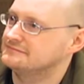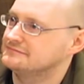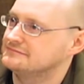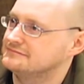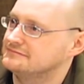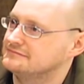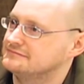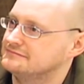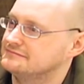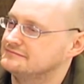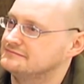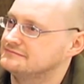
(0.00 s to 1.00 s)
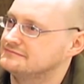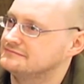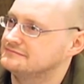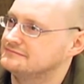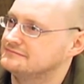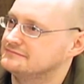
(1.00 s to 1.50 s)

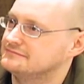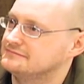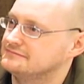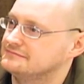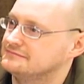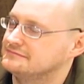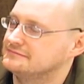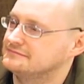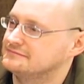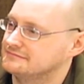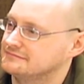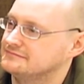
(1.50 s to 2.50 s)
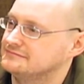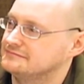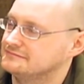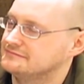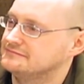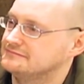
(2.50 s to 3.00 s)

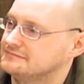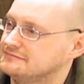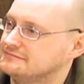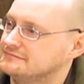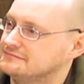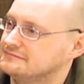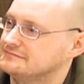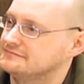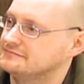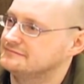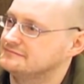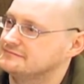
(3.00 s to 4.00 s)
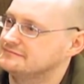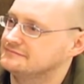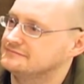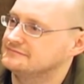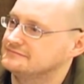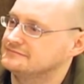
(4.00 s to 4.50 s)

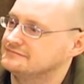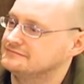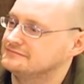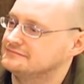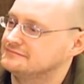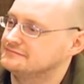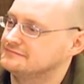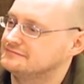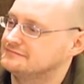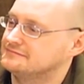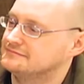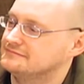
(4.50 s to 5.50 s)
No words are spoken by the person on screen.